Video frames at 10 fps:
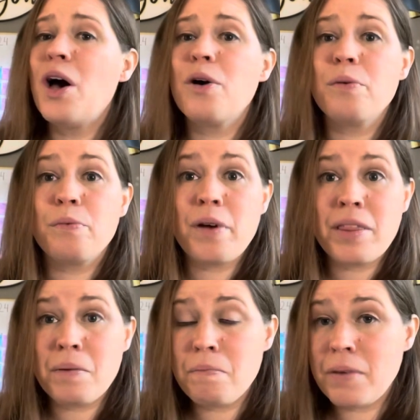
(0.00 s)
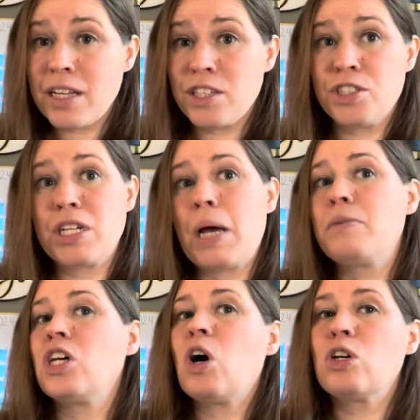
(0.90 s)
rhythm beat
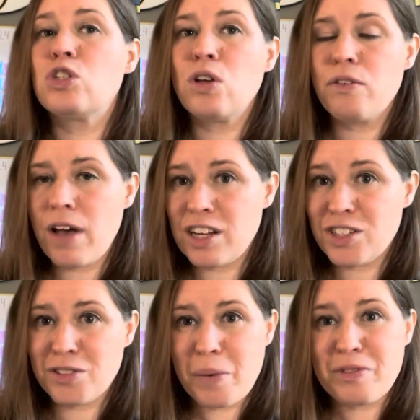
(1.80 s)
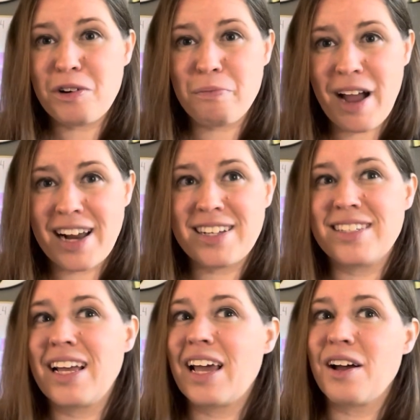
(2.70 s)
strips or solfege strips for
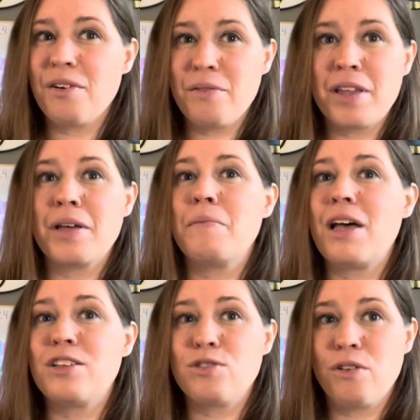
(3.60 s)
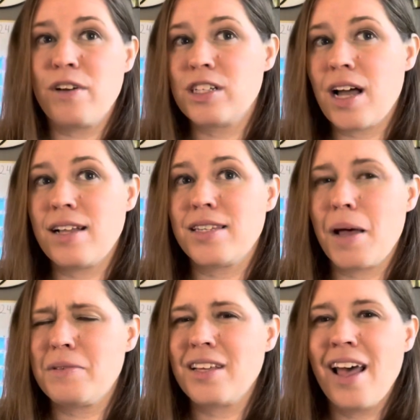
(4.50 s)
practicing rhythm and solfege
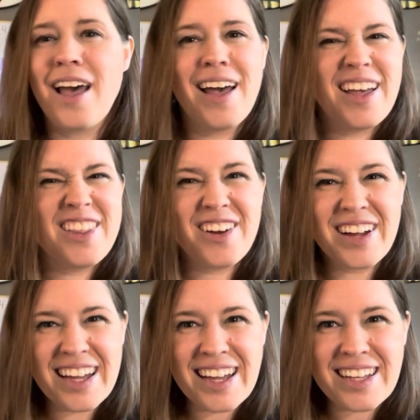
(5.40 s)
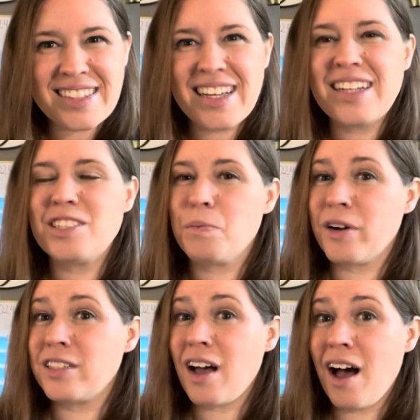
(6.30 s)
concepts. They're easy to
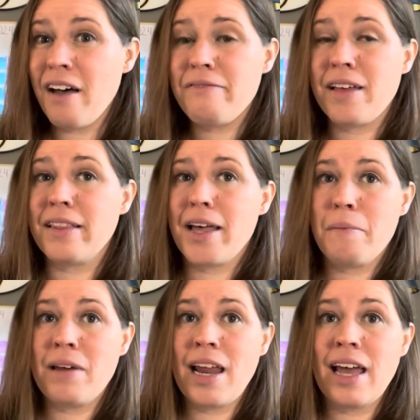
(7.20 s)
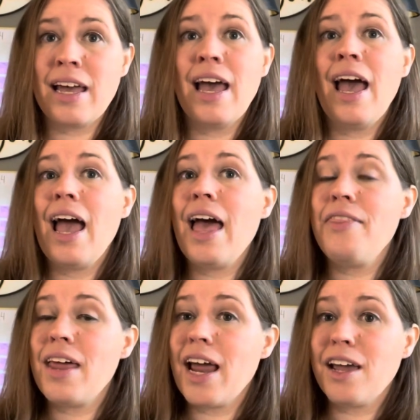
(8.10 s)
print off and laminate, and
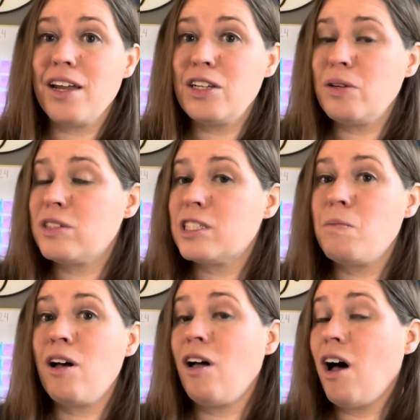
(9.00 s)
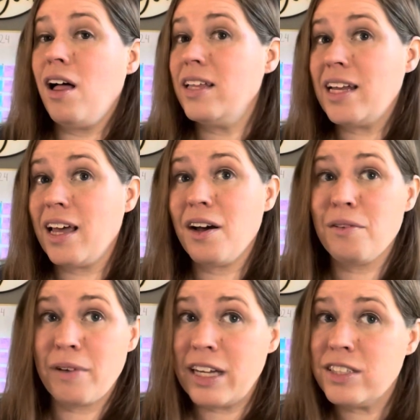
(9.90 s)
then I can use small holiday
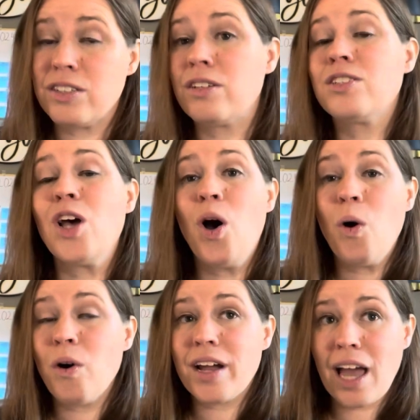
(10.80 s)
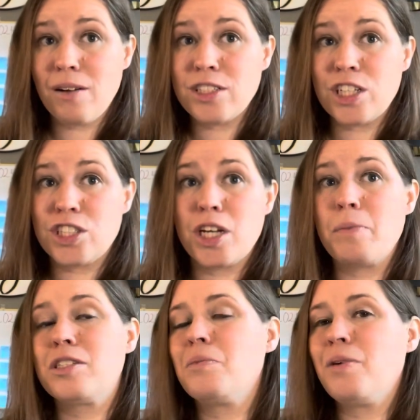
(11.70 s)
erasers or counting
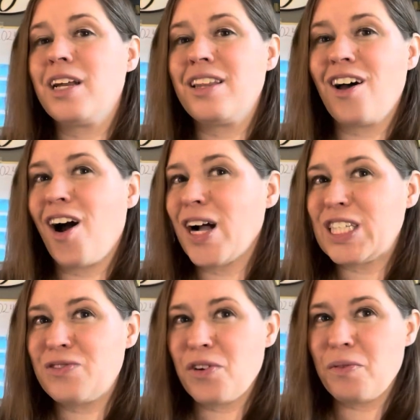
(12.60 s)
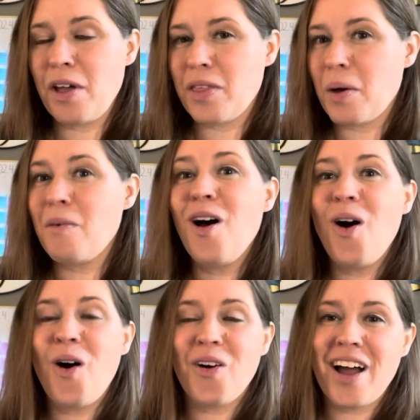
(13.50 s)
chips to put in the hearts for rhythm
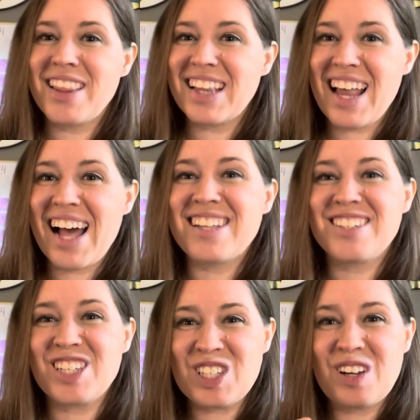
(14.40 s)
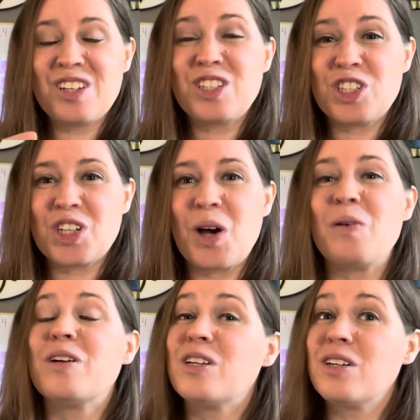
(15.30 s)
or on the lines to
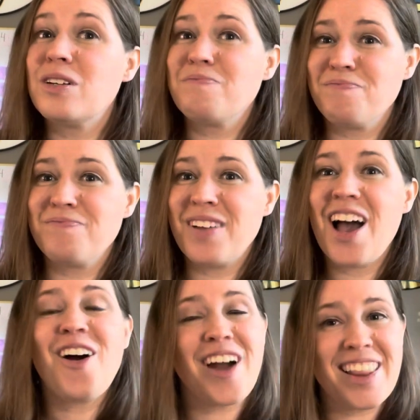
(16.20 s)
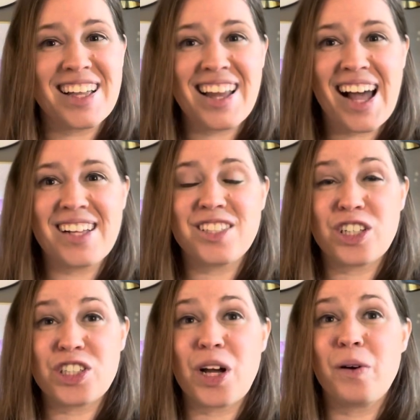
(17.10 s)
show
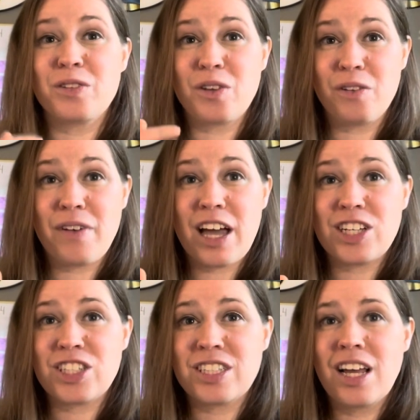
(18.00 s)
solfege.